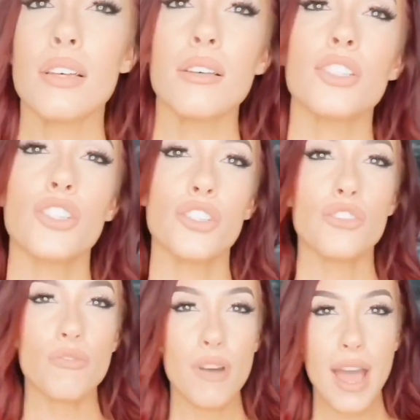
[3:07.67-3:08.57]

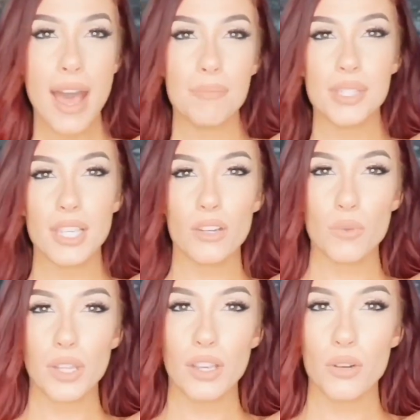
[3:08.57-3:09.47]
straps in
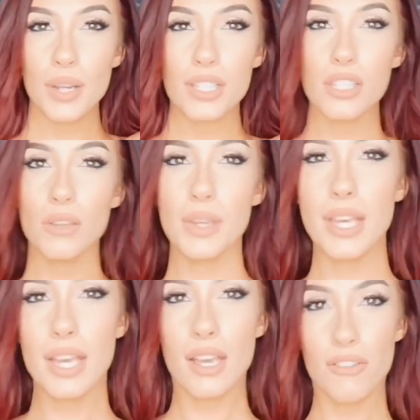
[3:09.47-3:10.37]
really quick so that we
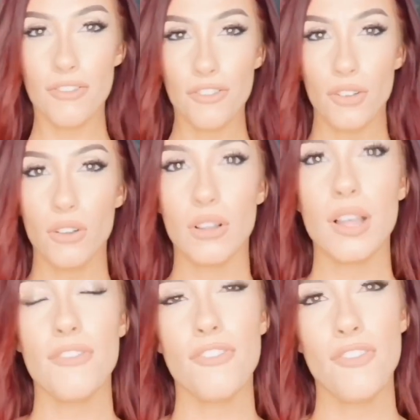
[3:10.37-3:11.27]
can get a full
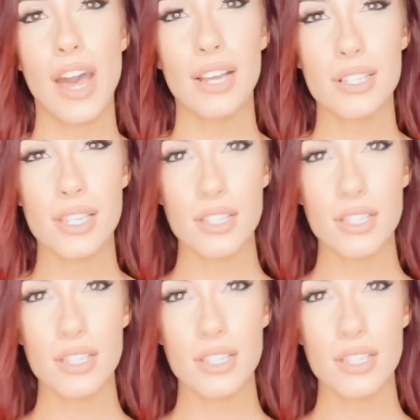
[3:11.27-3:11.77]
effect.